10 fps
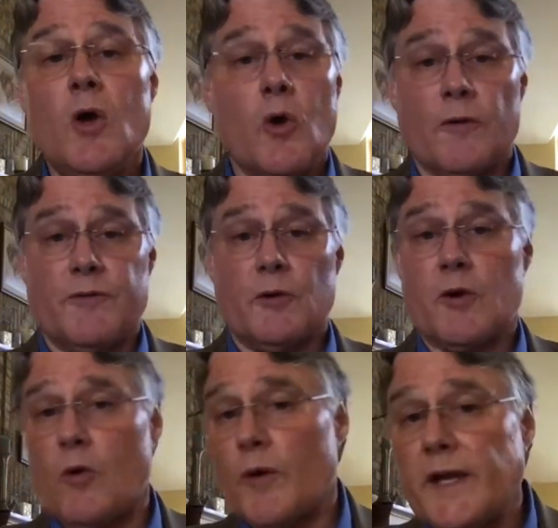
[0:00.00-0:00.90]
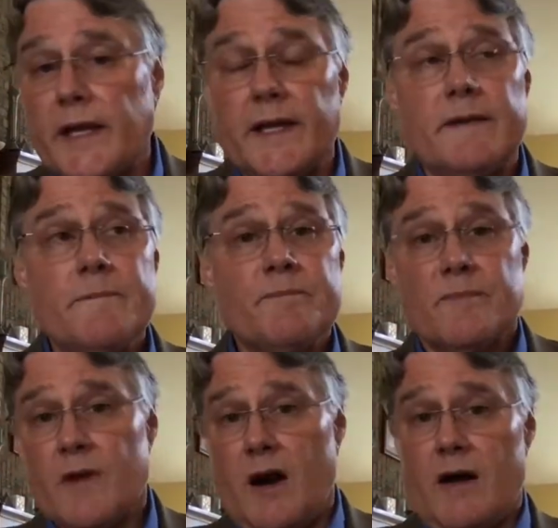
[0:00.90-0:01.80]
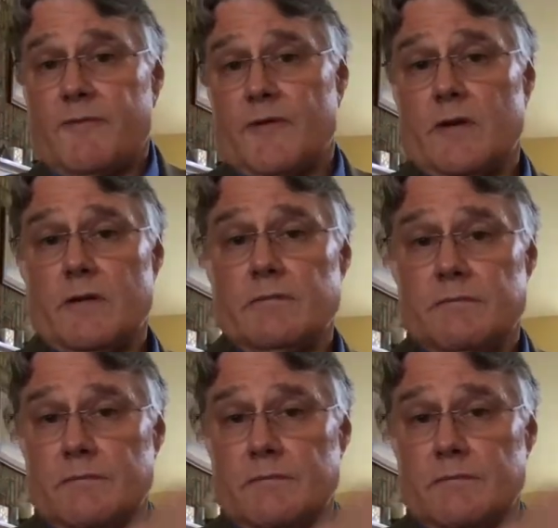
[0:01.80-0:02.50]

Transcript: Or if you're recording it, offer